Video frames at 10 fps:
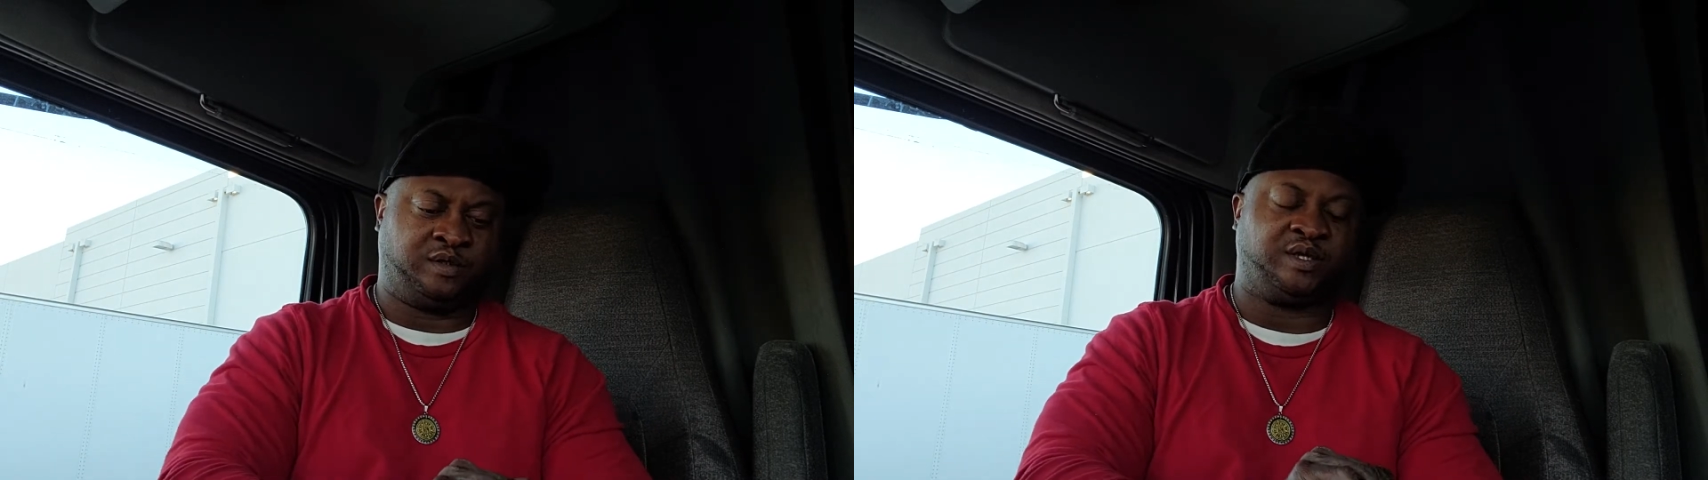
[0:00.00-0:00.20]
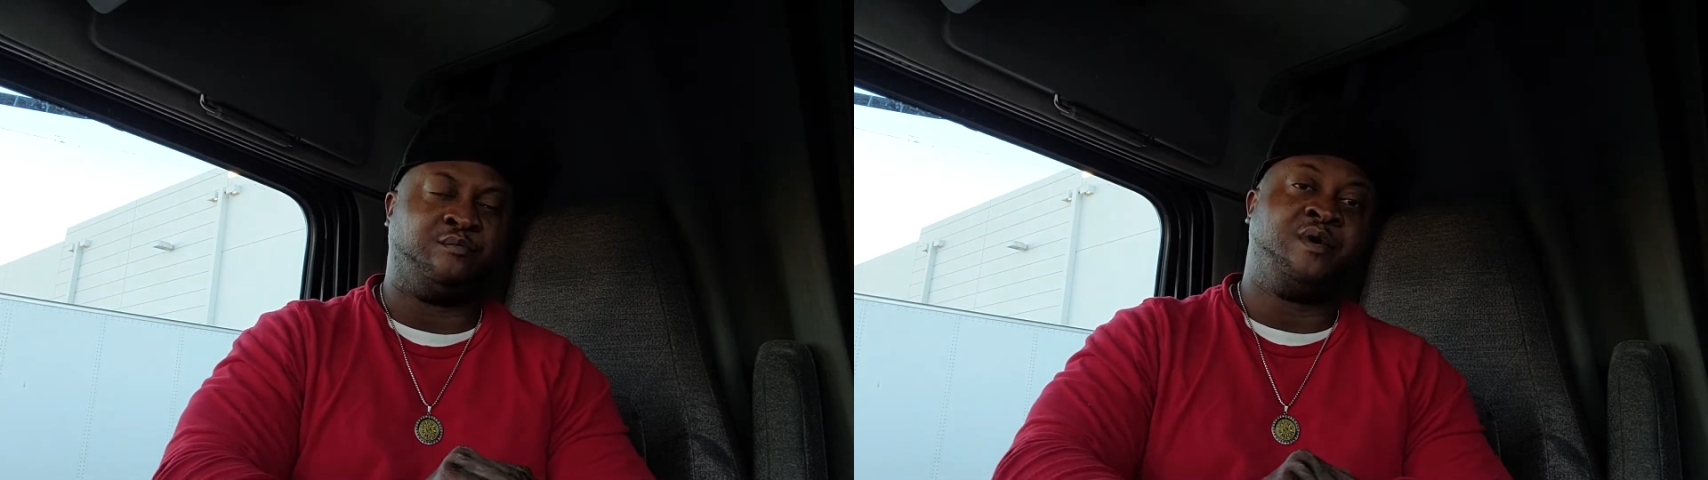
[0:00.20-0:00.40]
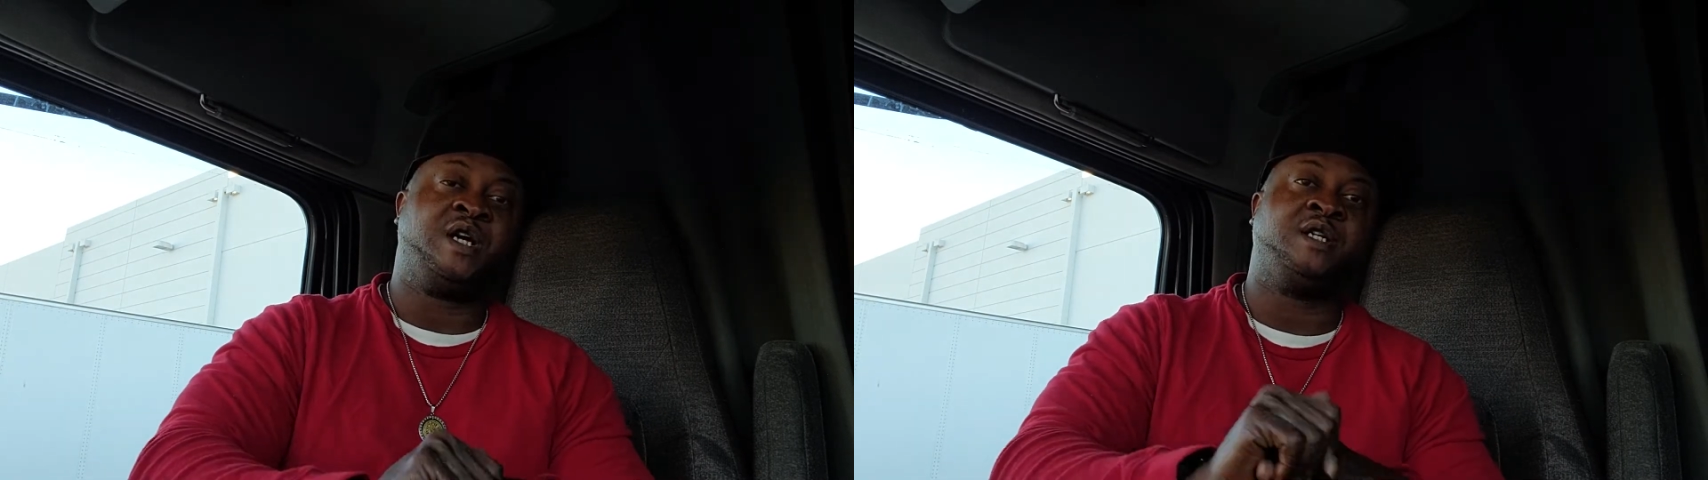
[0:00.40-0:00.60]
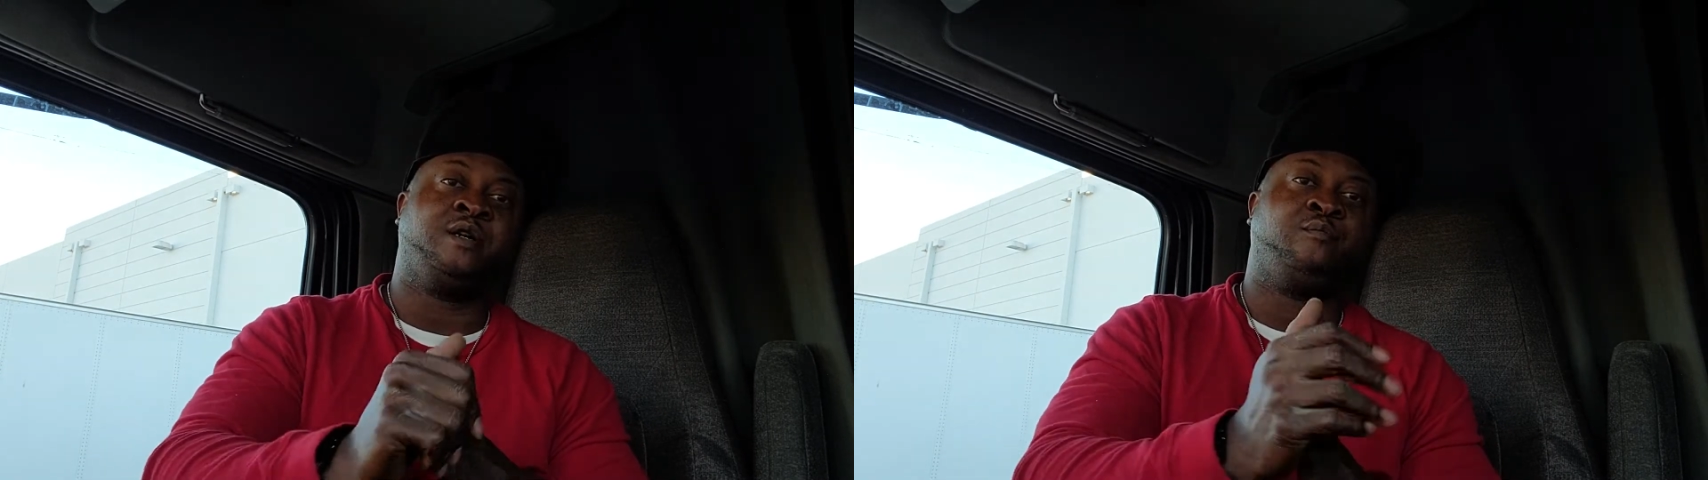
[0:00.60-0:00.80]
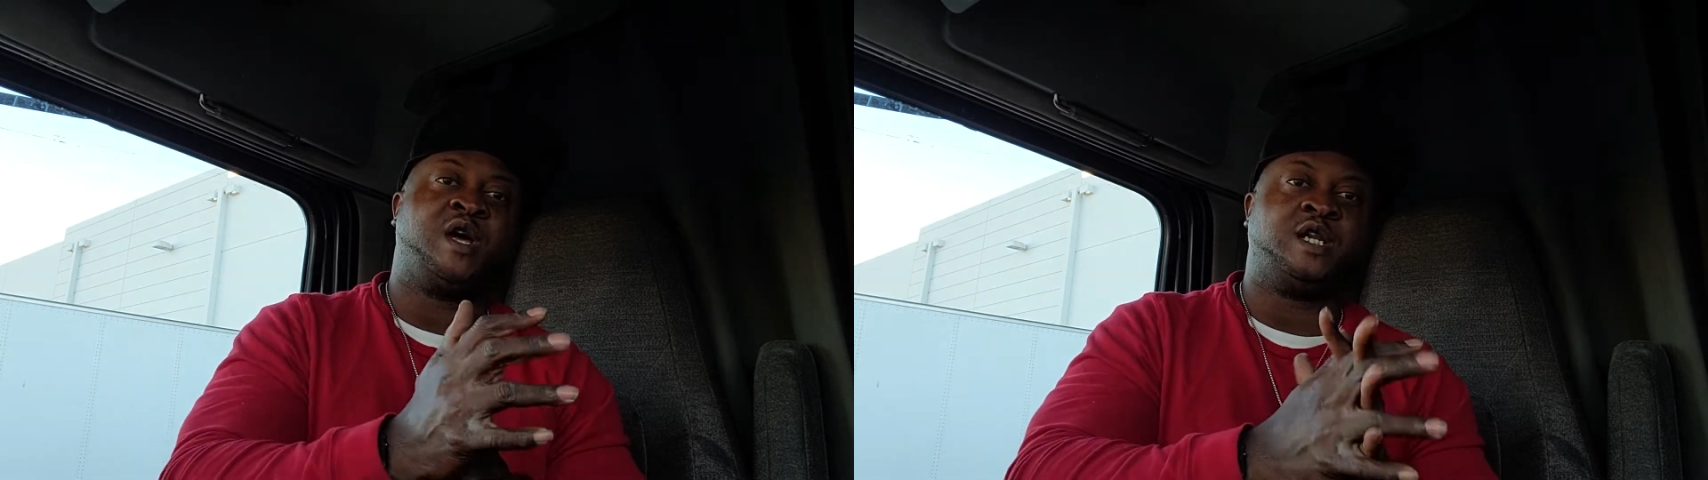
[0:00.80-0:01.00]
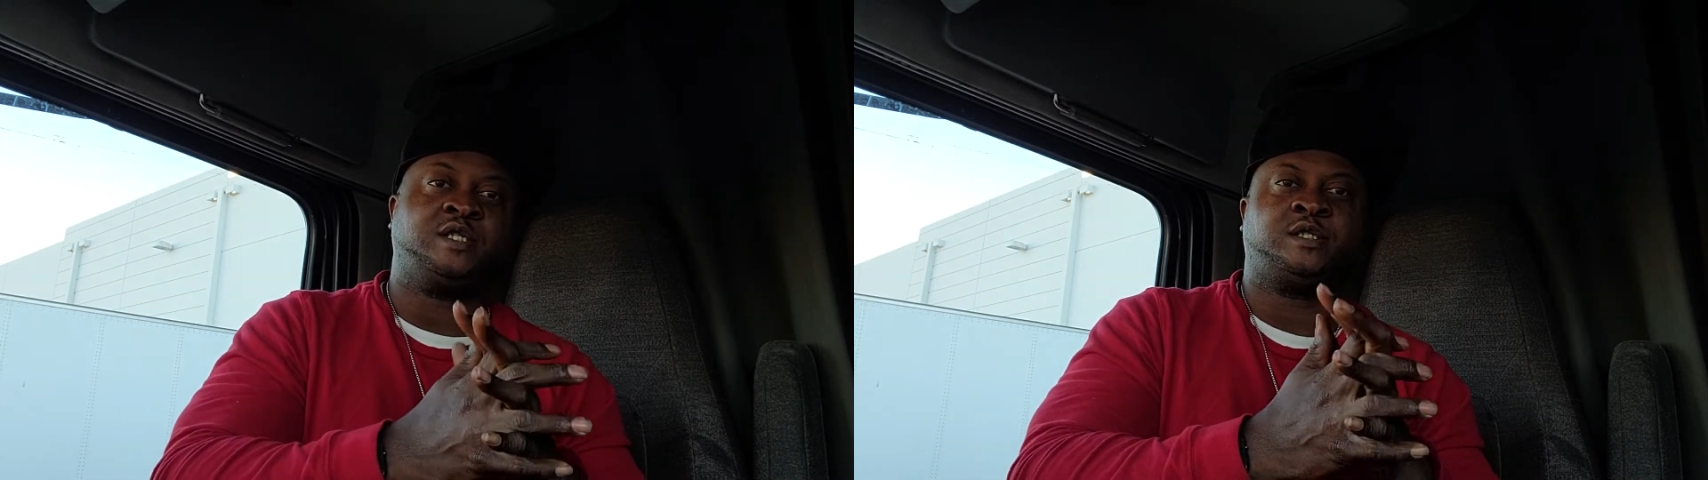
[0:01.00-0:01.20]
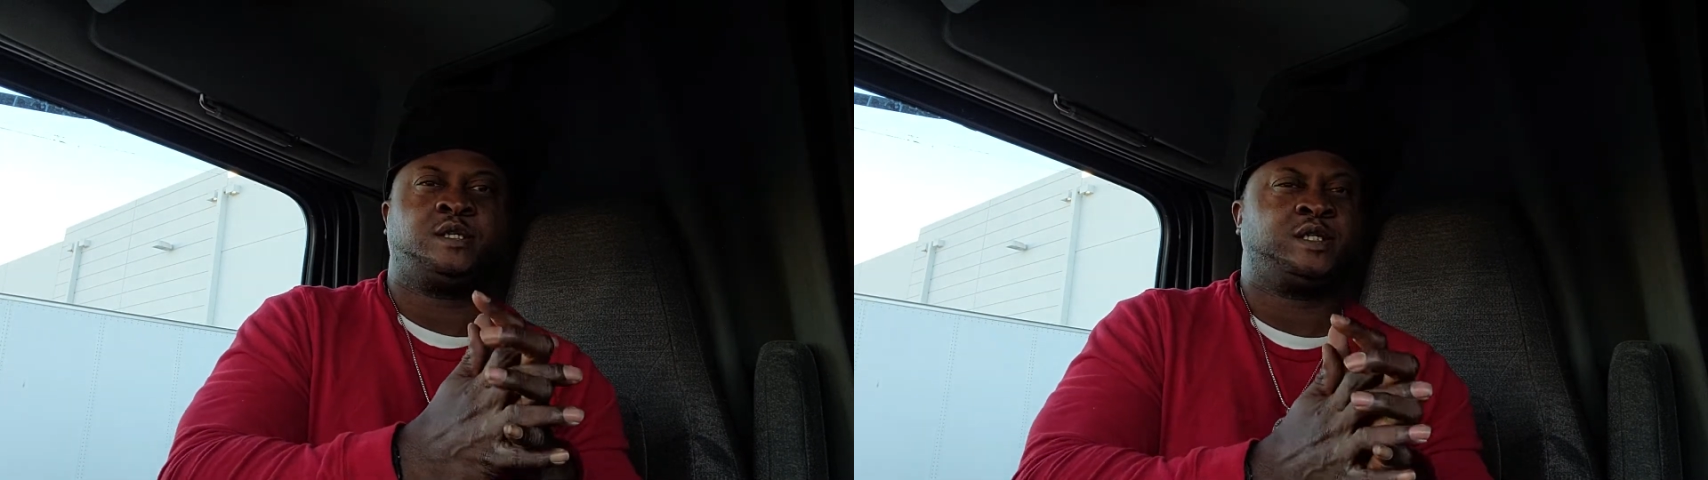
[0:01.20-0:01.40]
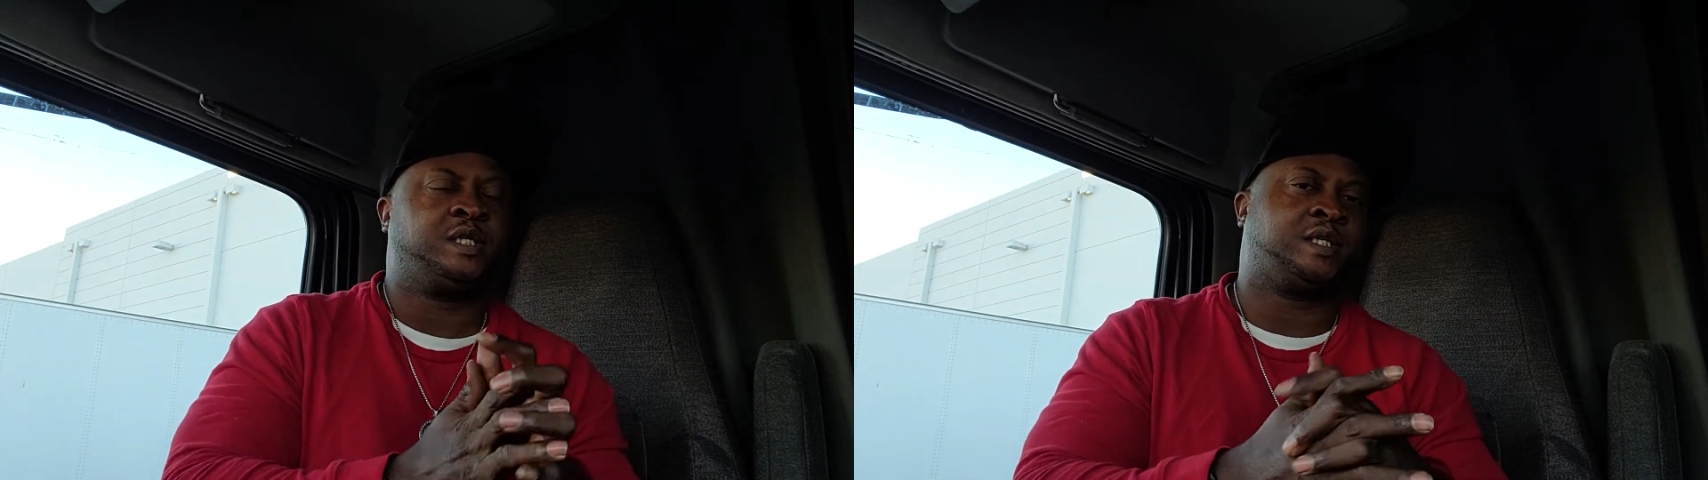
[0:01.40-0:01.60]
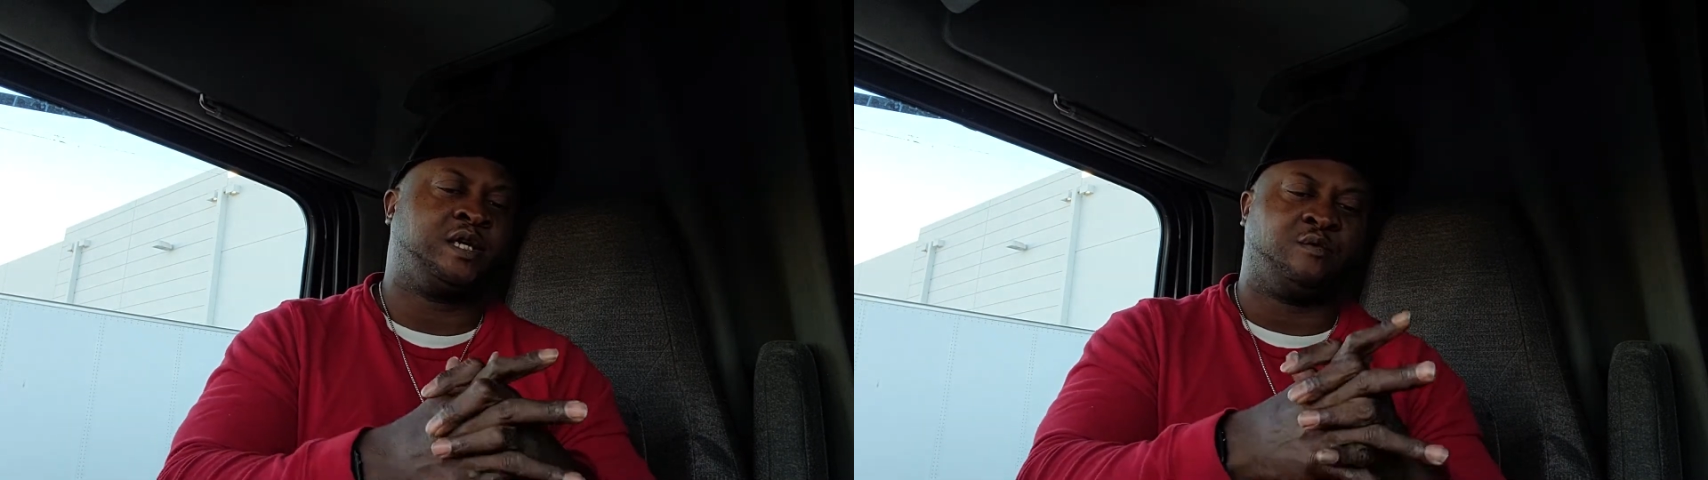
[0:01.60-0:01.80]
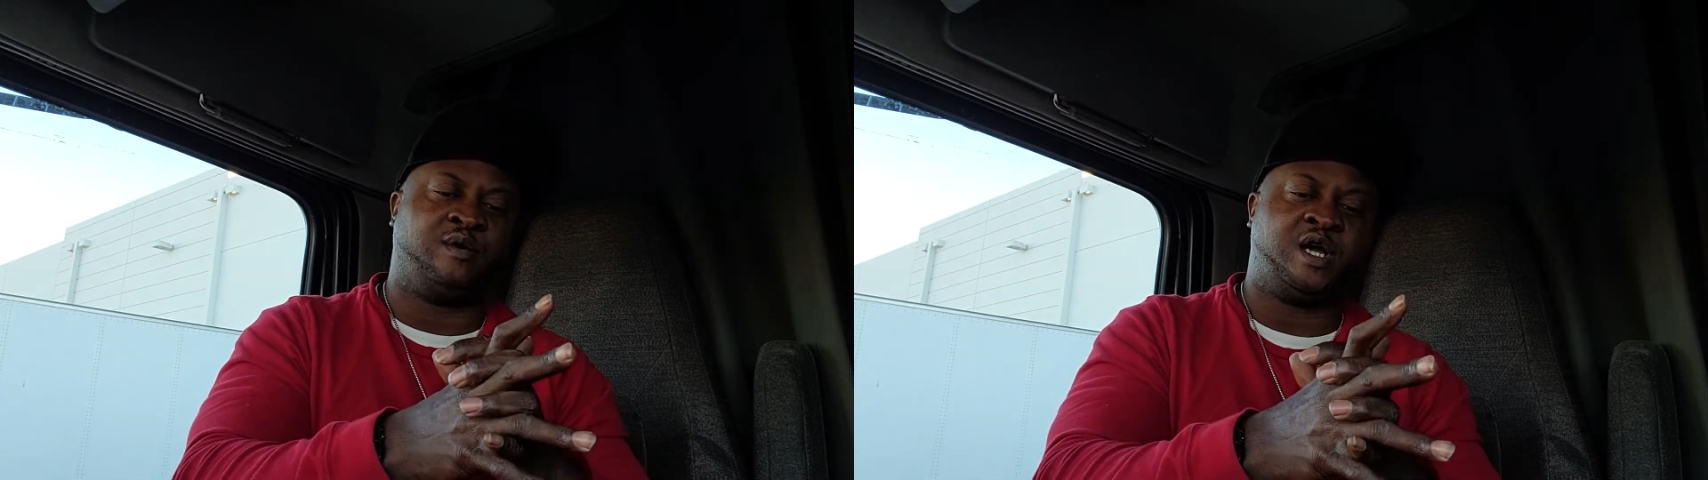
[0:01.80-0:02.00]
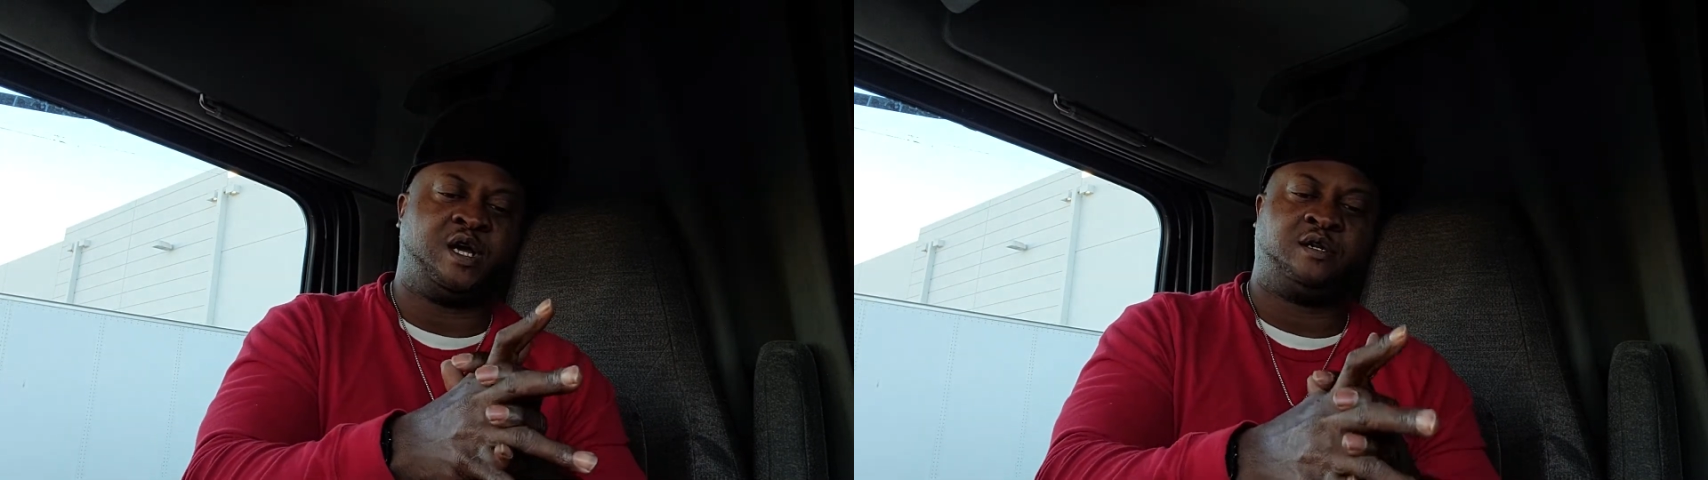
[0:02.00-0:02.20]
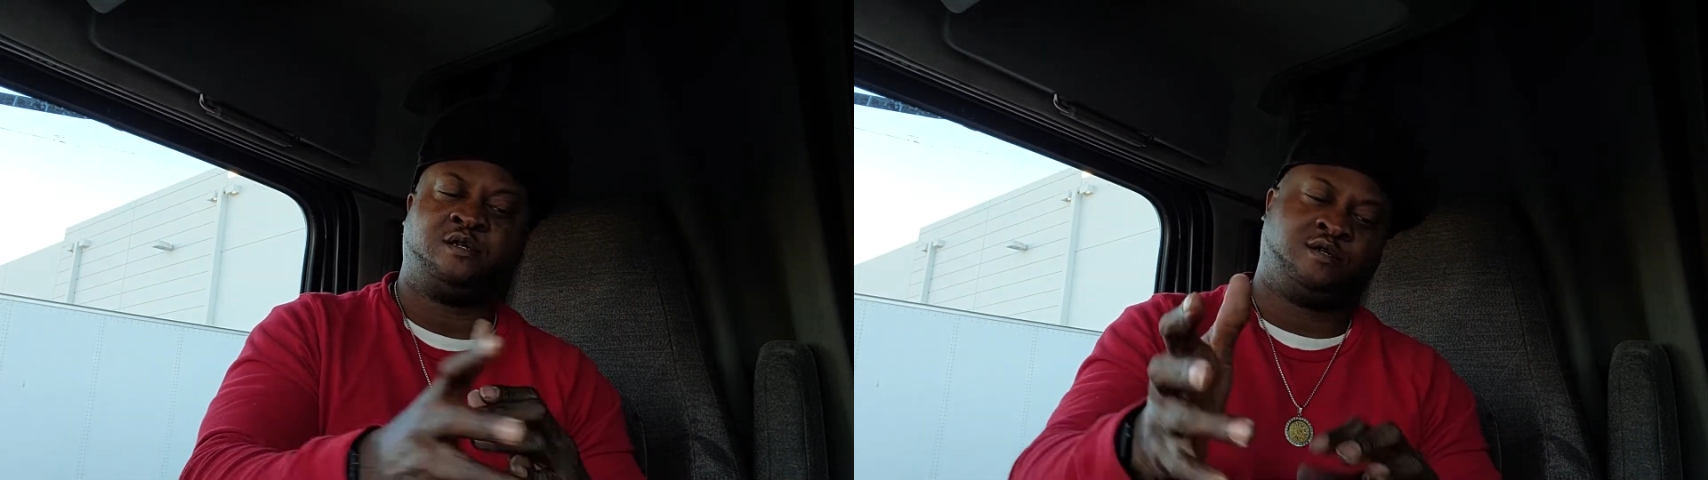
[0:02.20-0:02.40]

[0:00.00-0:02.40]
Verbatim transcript: them mail-in ballots? Is he still mad?